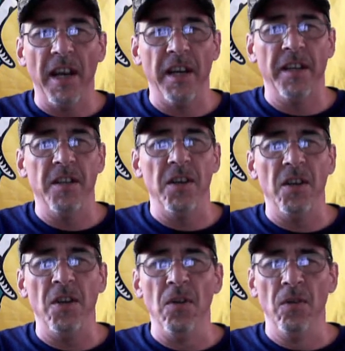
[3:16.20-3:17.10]
And
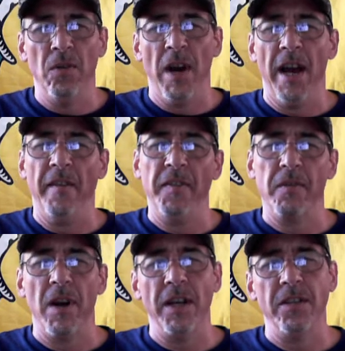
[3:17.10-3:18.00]
you have
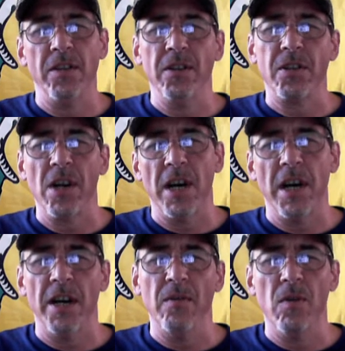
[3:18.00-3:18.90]
the right to
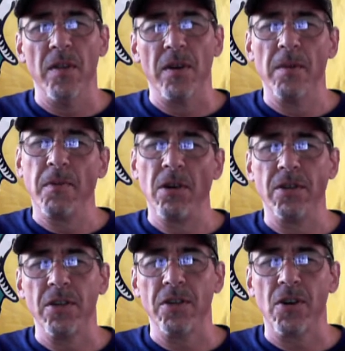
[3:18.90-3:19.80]
decide whether a
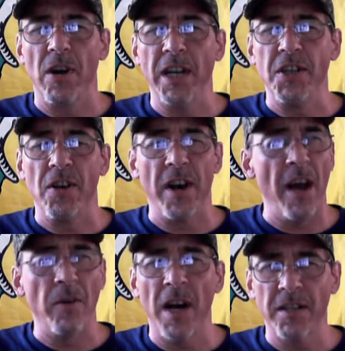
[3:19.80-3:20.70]
person is crazy or
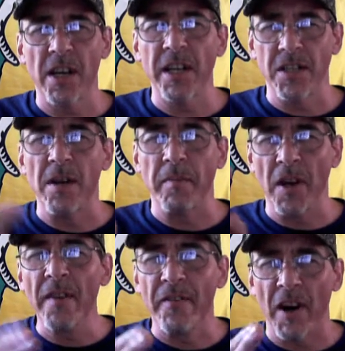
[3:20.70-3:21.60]
not. Well, I'll tell you
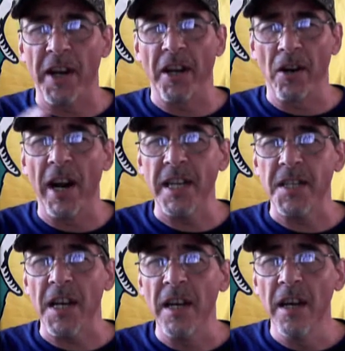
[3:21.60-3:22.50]
something. You're fucking
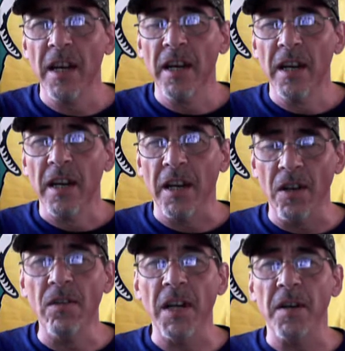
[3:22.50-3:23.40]
crazy.
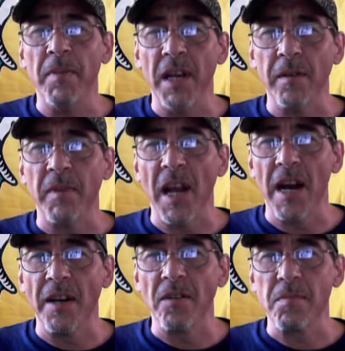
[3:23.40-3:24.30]
And you need to be in
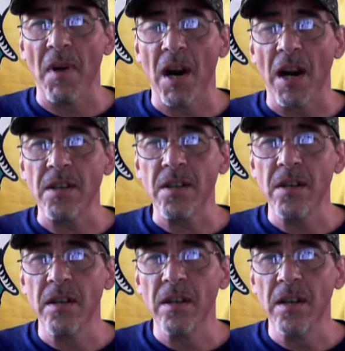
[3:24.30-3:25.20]
behind those bars.